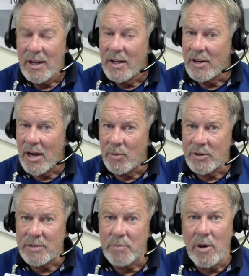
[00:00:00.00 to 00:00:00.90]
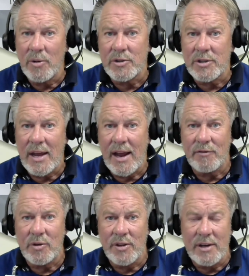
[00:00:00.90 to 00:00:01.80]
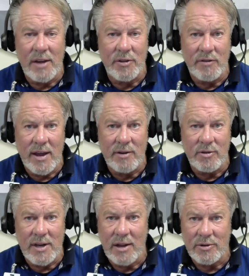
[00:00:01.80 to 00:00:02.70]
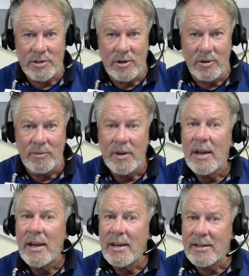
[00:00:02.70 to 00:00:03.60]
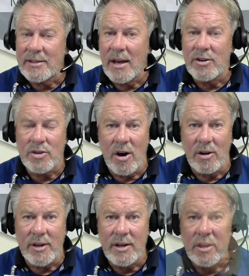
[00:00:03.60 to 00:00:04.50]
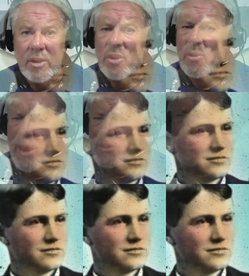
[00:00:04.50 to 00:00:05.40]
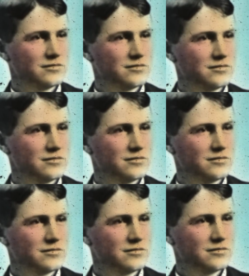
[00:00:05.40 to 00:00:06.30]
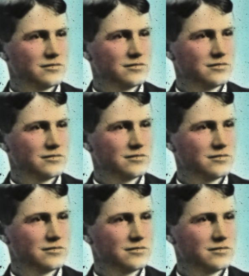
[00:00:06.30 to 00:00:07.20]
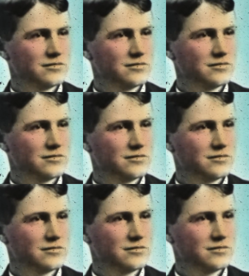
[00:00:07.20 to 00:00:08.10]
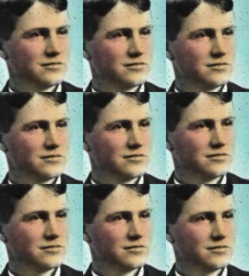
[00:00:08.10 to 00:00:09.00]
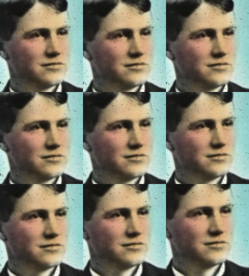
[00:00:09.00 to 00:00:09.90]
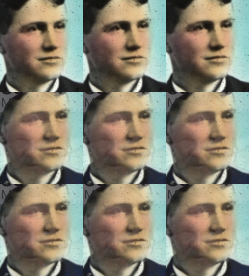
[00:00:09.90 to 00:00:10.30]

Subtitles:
Now, it was supposed that after the death of Andrew Taylor Still, his son Charlie, who had actually been running the campus for the last 17 years, would be the natural president.